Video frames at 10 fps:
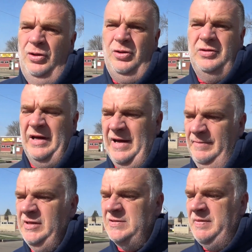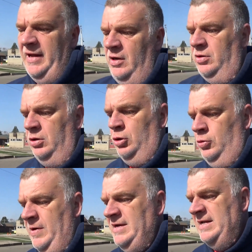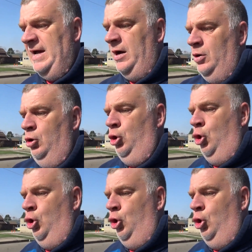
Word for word: a little time to spare right now,